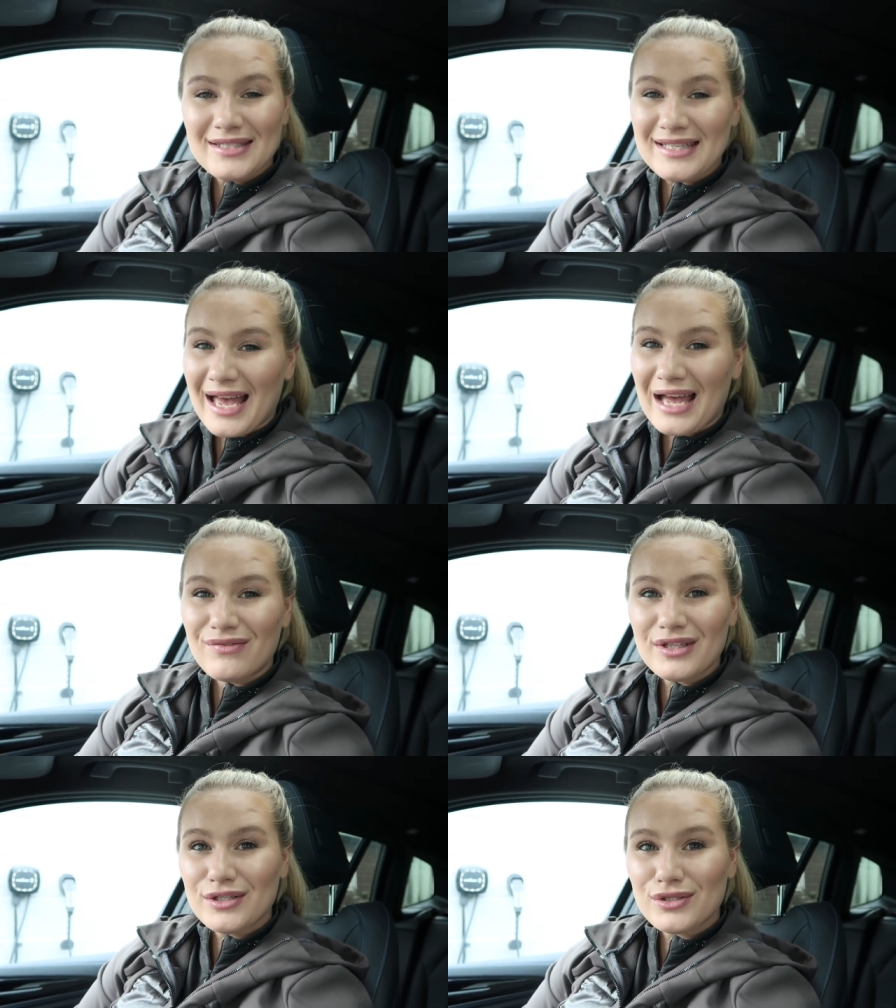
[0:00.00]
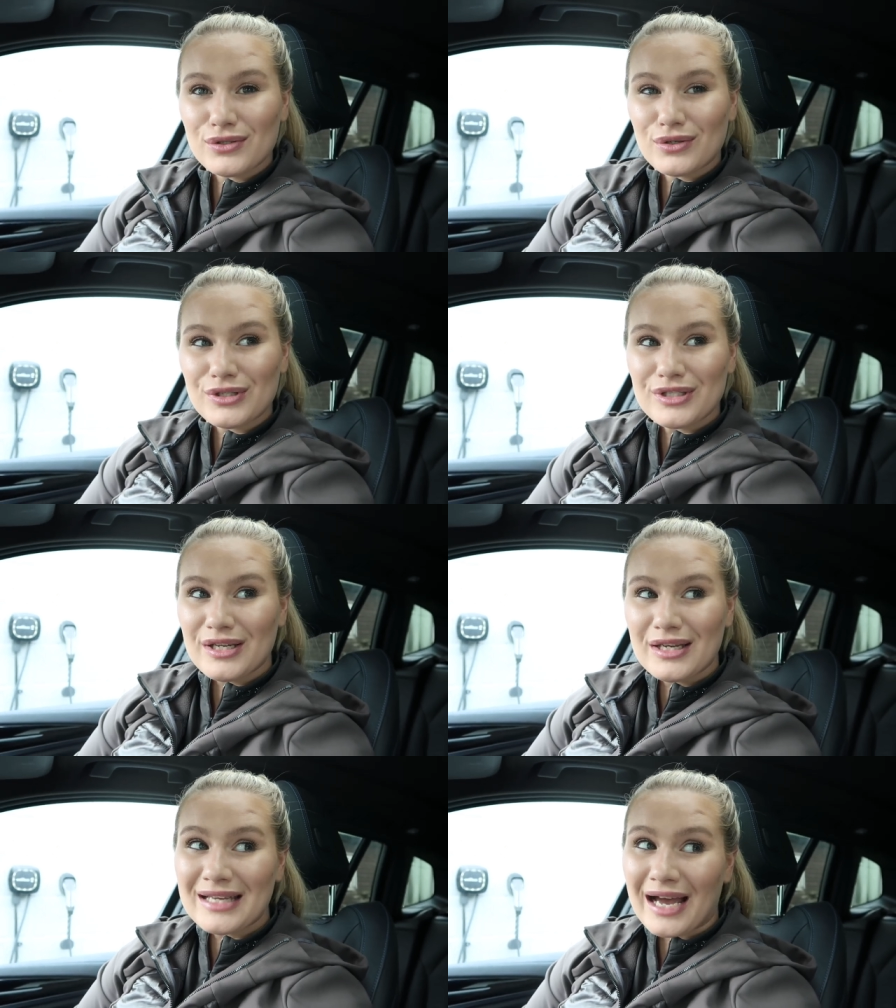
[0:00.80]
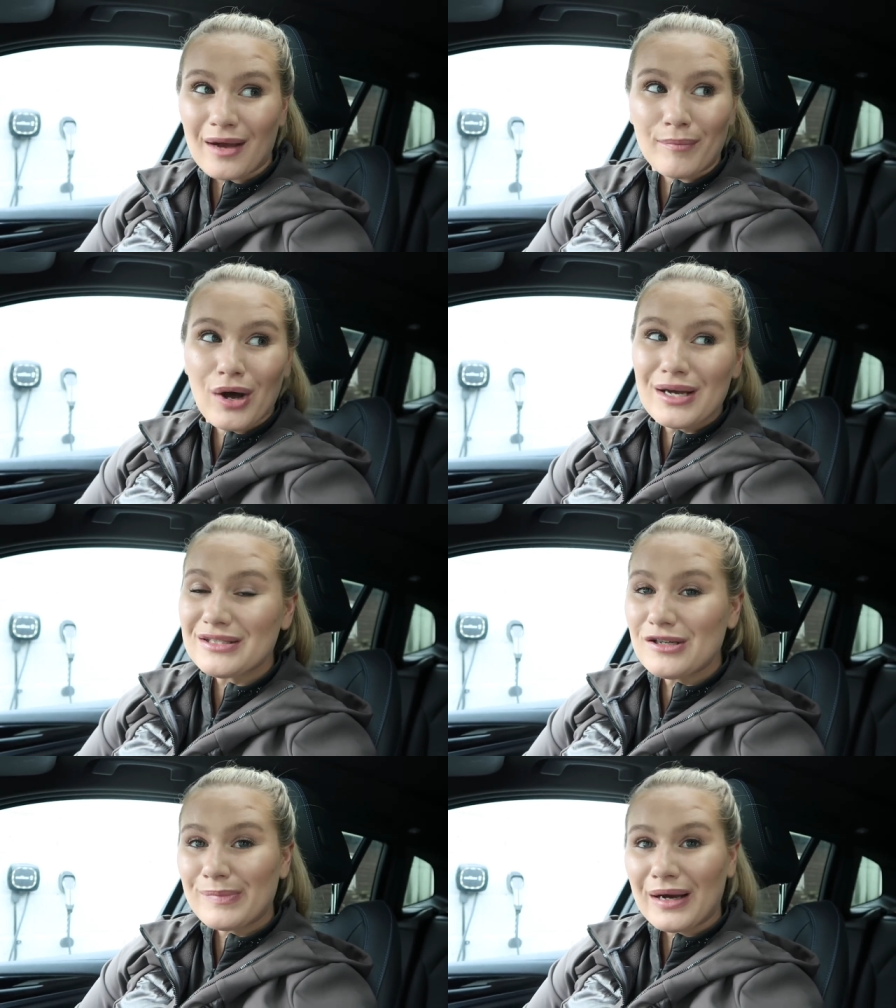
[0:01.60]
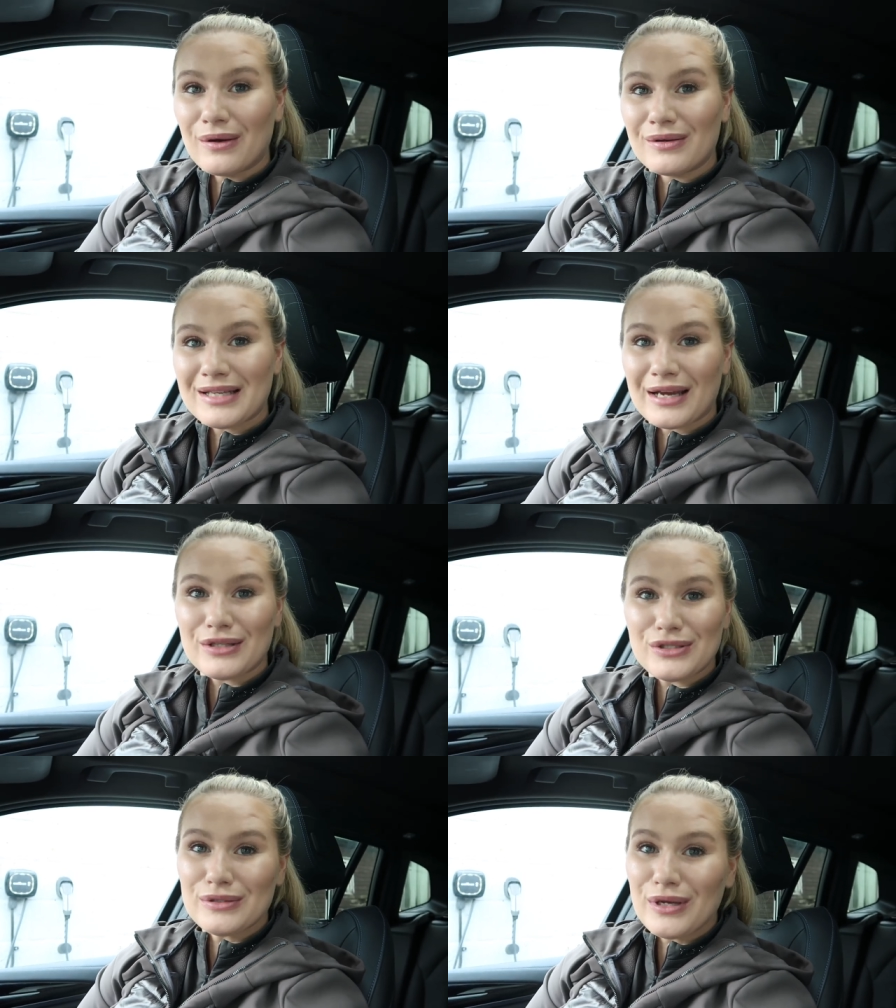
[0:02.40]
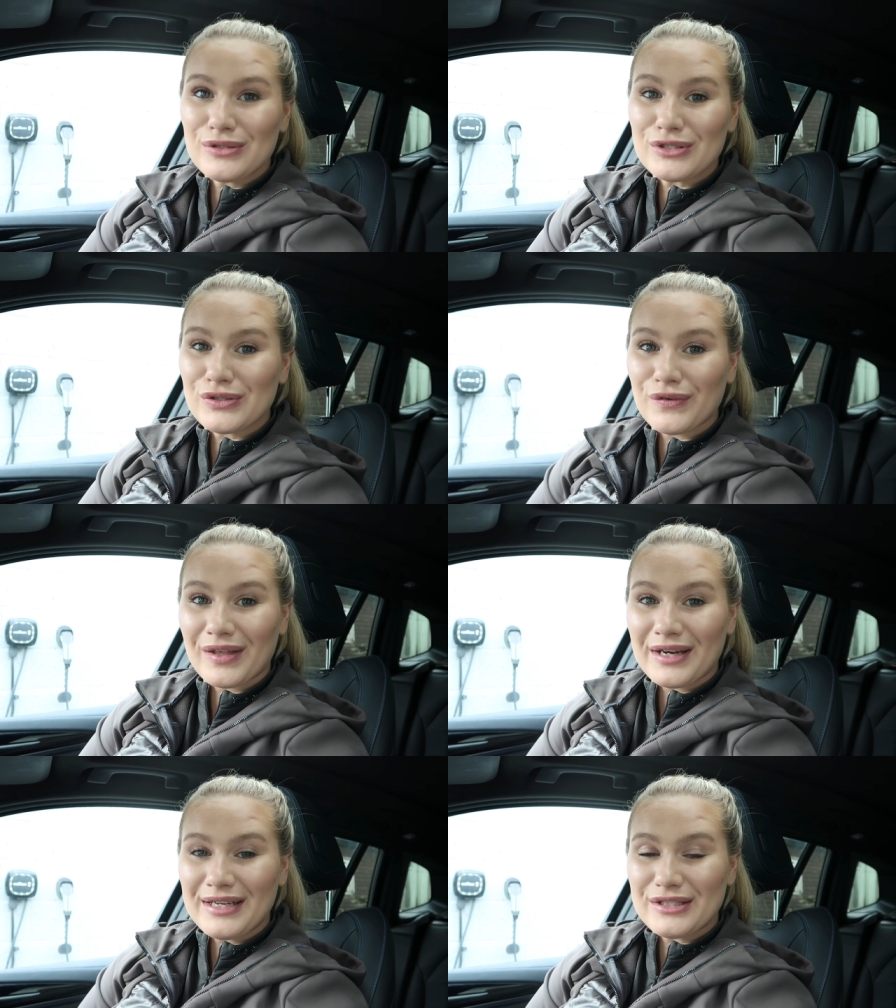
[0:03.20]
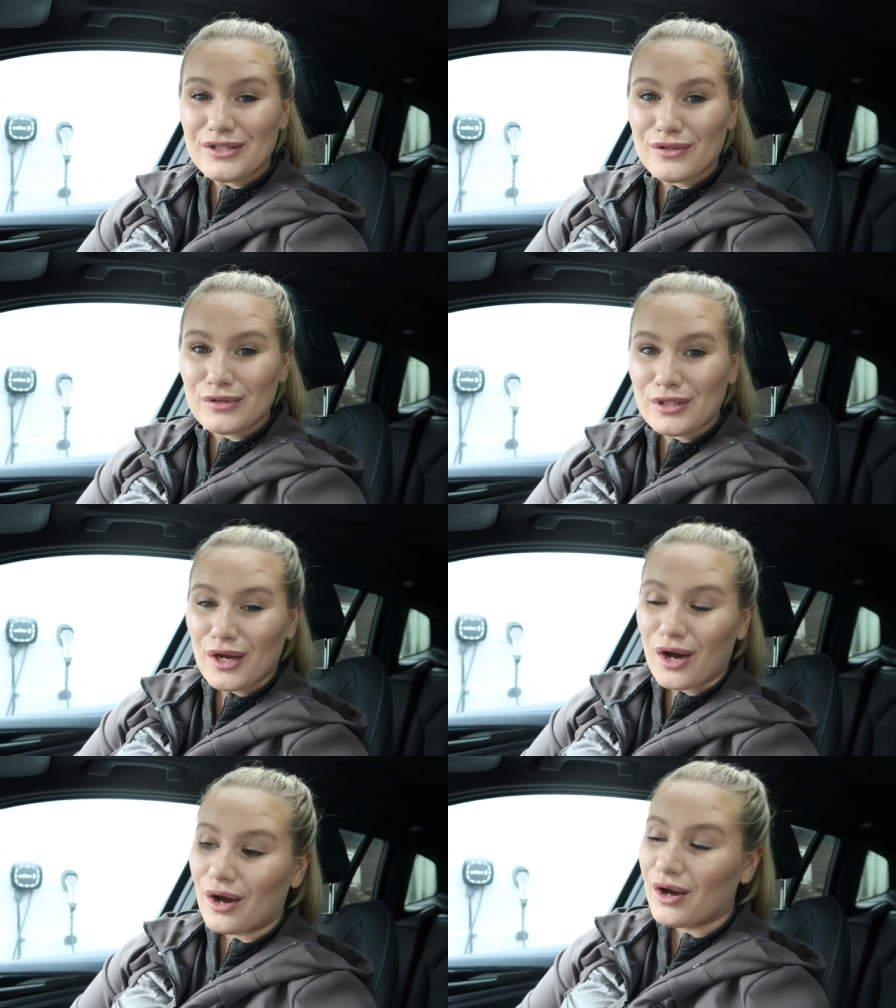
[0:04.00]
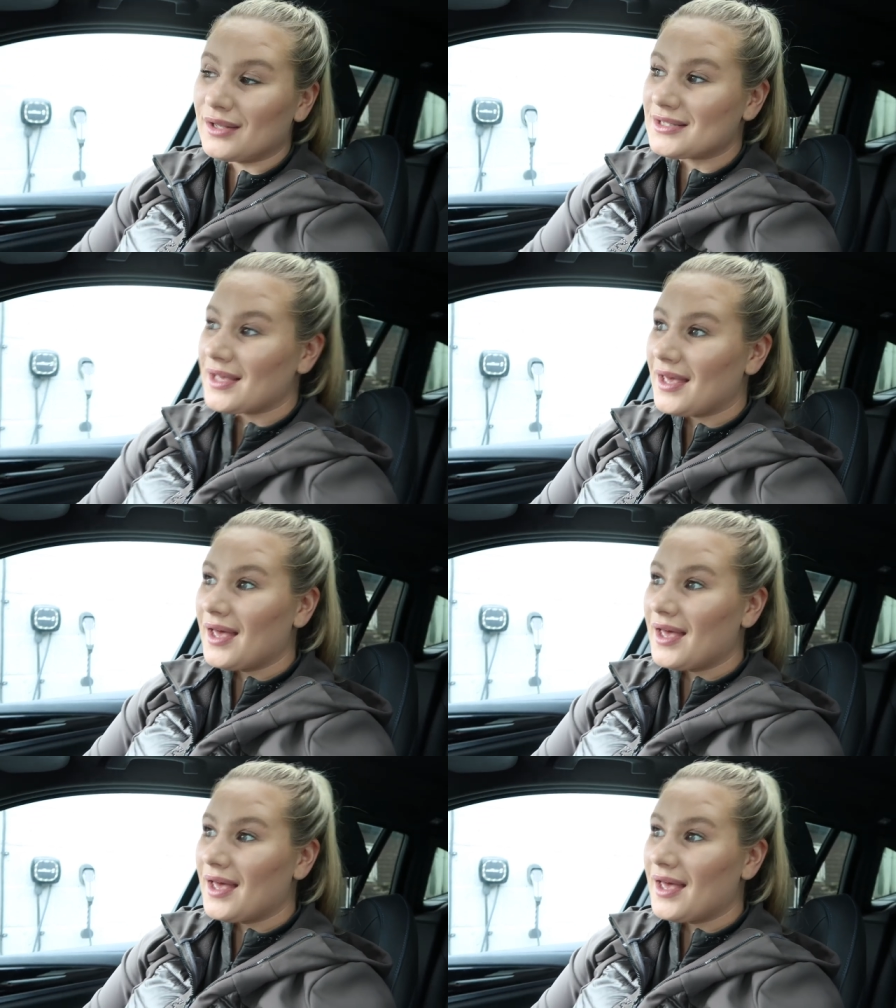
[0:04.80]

to get everything sorted I can potter about I can do loads of stuff that I need to do with the yard